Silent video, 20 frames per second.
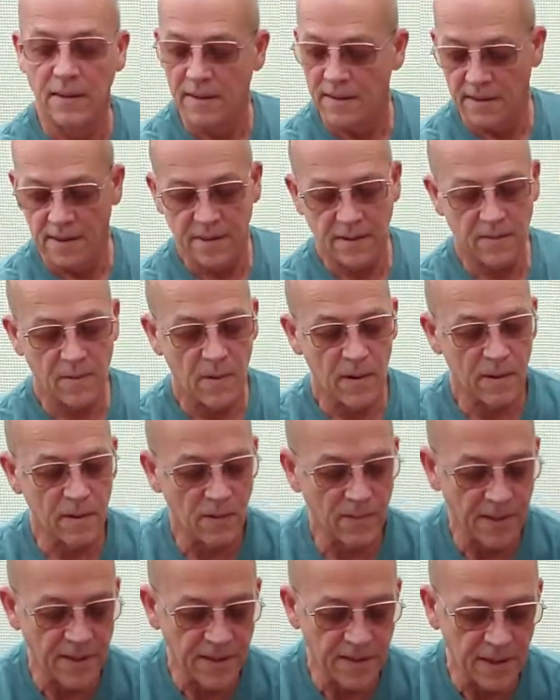let's work
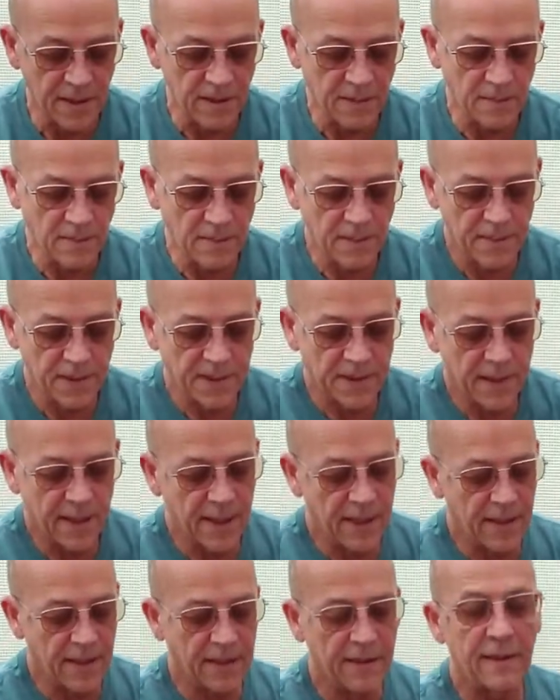on this other one we
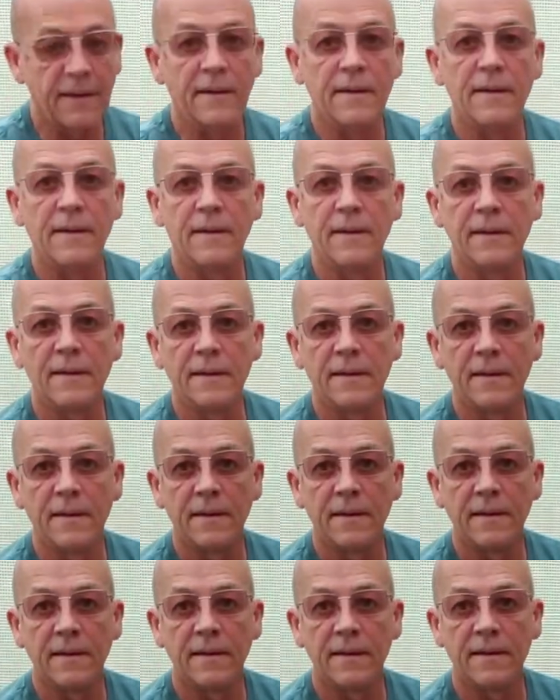got.
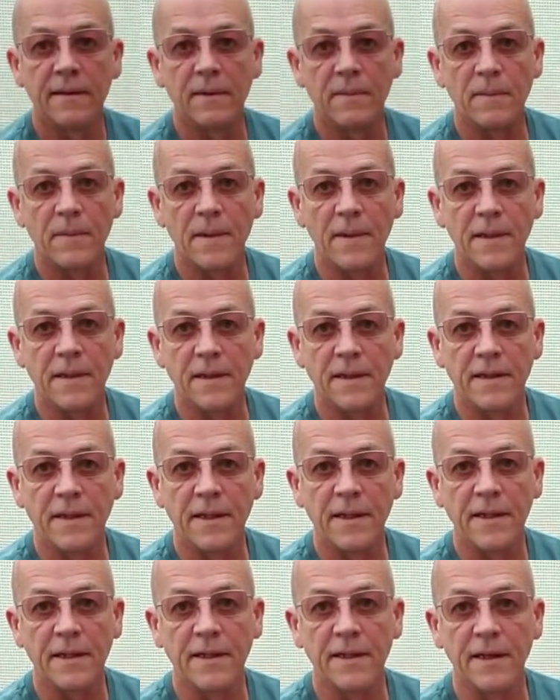The one in the
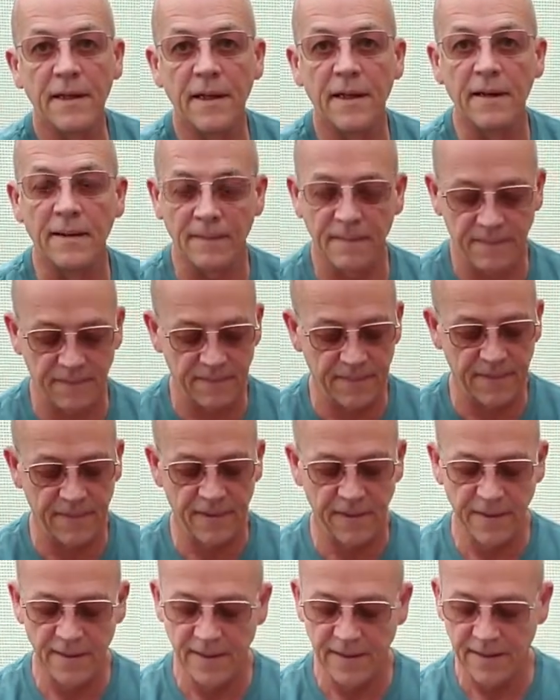teacup,
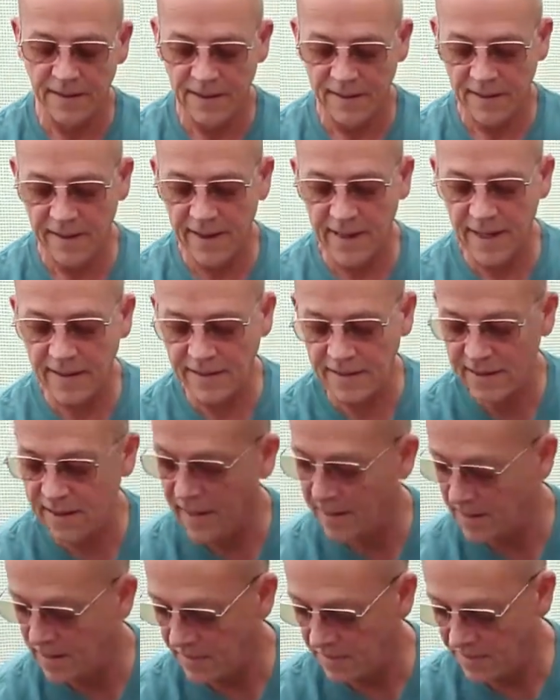it actually
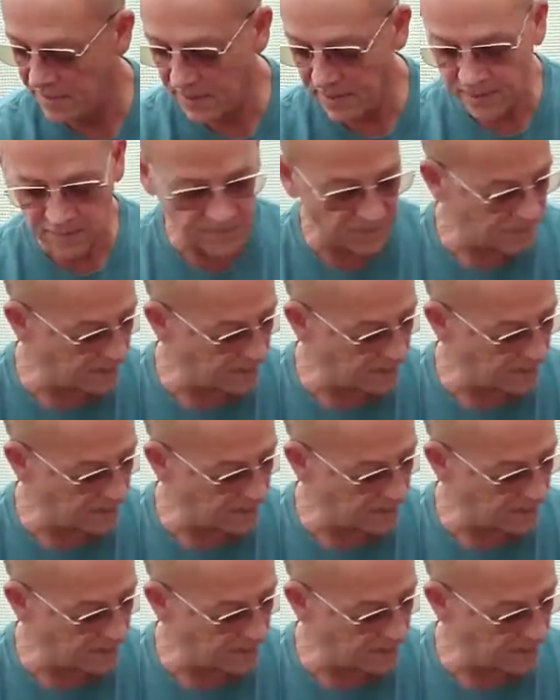has a beautiful